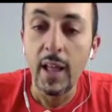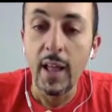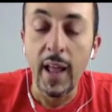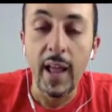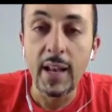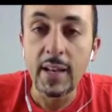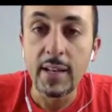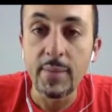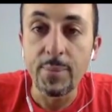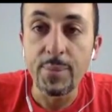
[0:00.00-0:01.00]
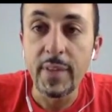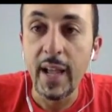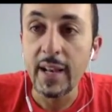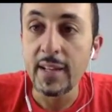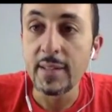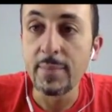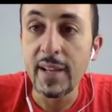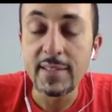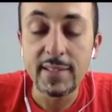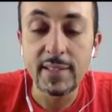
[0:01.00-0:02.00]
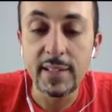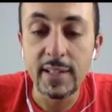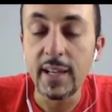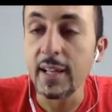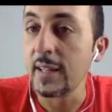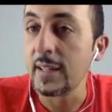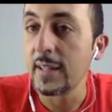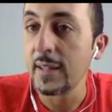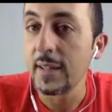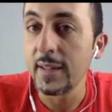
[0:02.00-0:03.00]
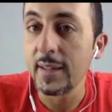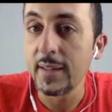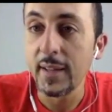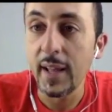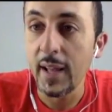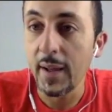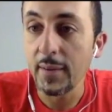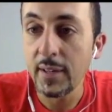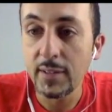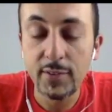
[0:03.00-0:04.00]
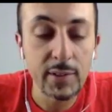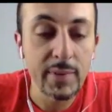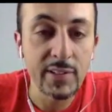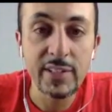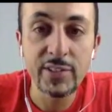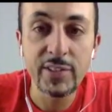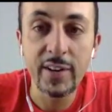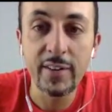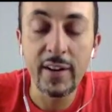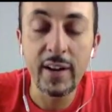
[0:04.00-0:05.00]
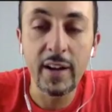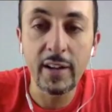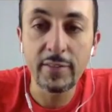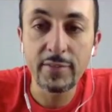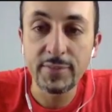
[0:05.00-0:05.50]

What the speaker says: And that is basically it. I'm going to turn my screen share off